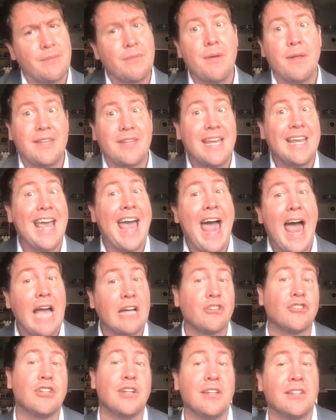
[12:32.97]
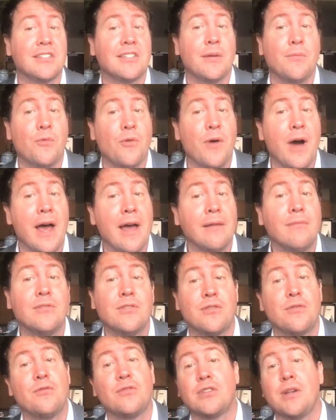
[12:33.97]
I'm going to take action in some way
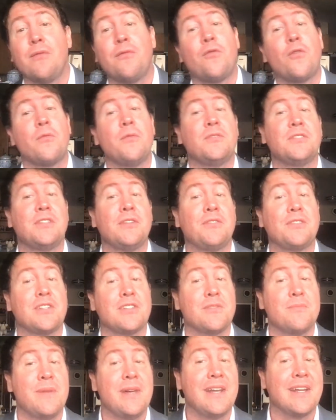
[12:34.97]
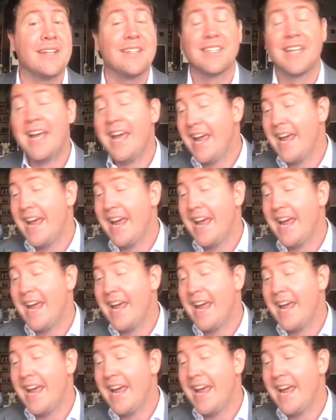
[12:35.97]
through some form of civil disobedience.